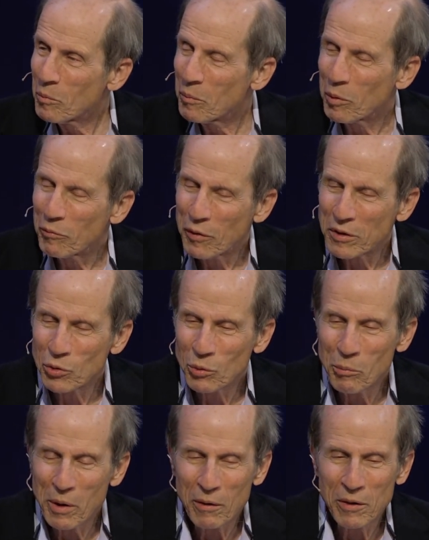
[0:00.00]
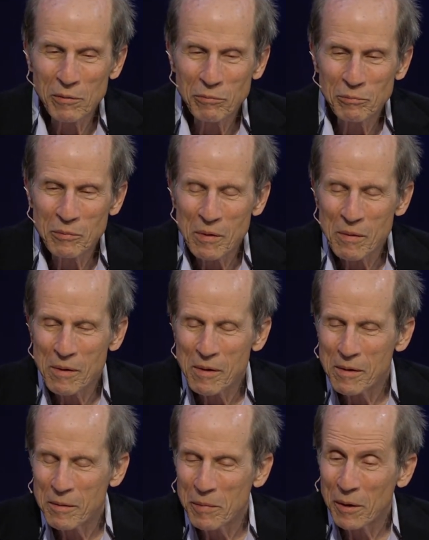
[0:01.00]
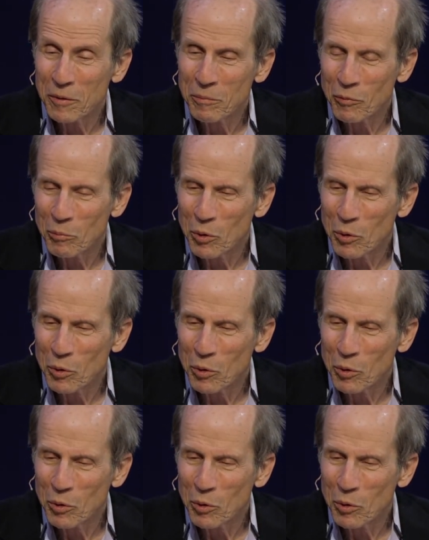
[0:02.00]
Professor Emerita, Emeritum from